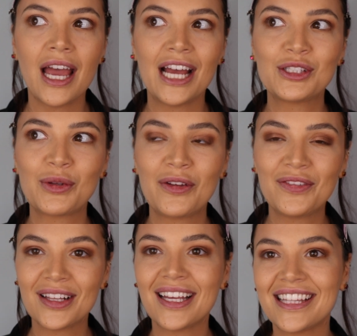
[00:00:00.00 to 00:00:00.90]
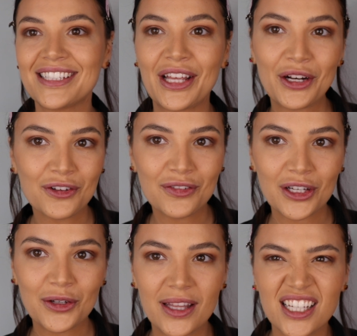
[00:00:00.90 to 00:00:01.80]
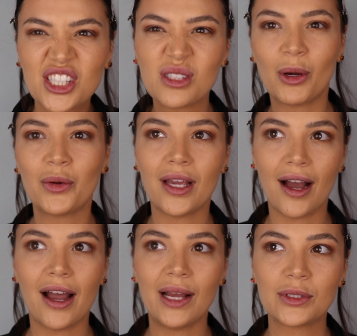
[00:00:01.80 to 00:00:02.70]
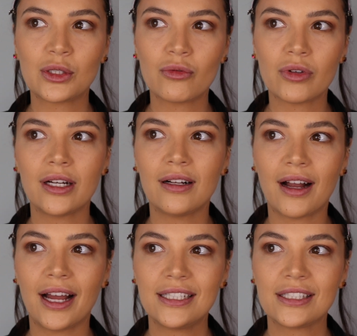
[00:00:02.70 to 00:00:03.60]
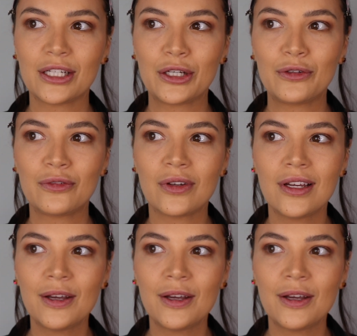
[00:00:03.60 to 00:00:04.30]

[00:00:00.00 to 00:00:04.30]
And so I feel like this interview and this smoky eye was a real kind of